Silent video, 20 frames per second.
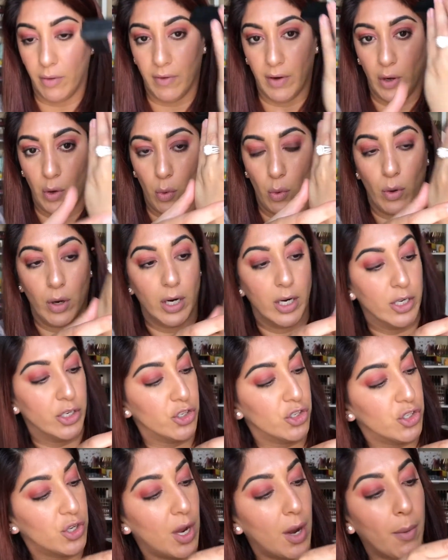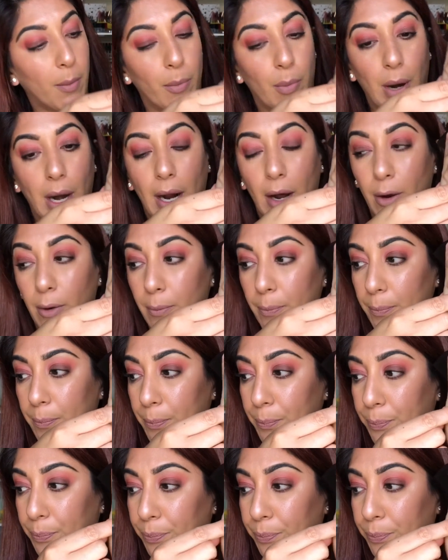of an orange brown.